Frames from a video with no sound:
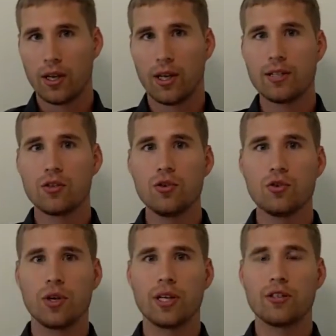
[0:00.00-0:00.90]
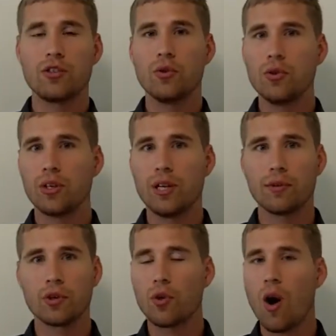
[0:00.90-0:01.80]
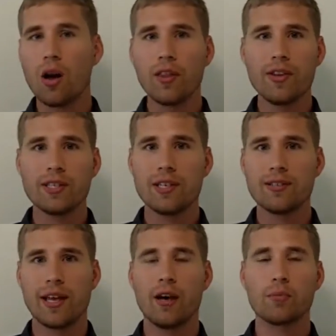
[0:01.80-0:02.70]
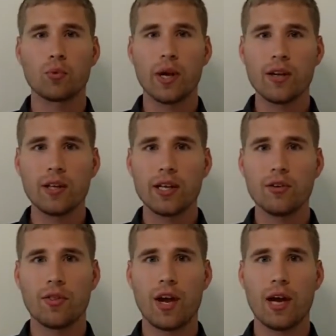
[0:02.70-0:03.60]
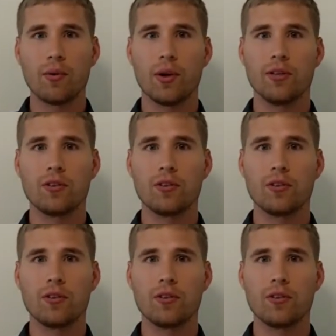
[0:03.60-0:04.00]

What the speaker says: less nutrients to your liver, to all of these things that help regulate your thyroid.